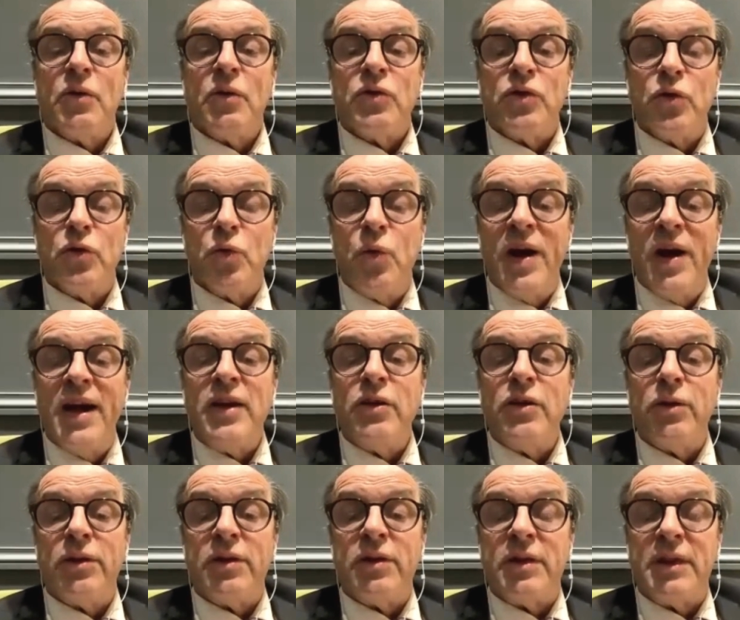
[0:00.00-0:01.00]
the way
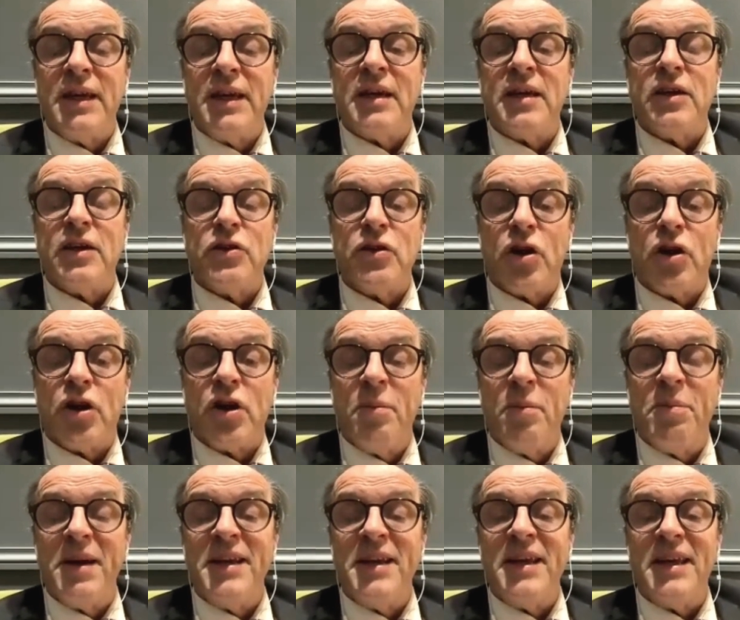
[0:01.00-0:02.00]
you think your
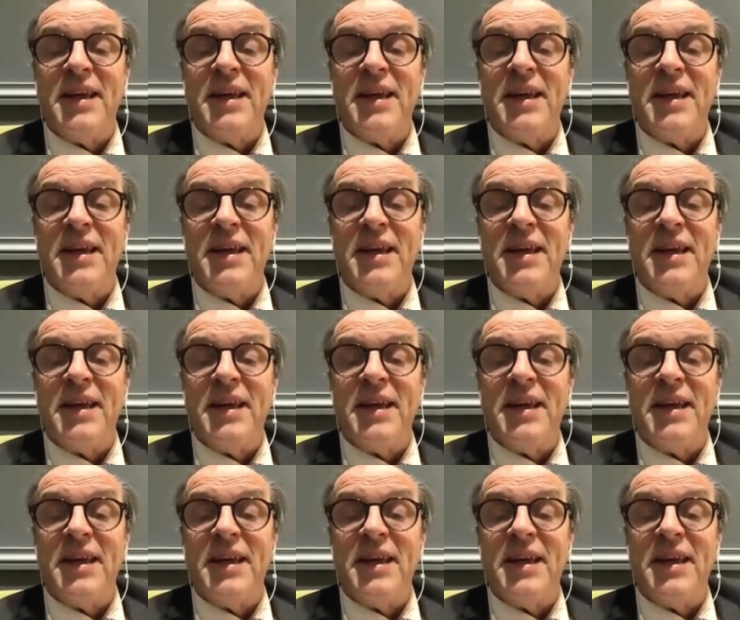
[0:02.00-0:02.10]
company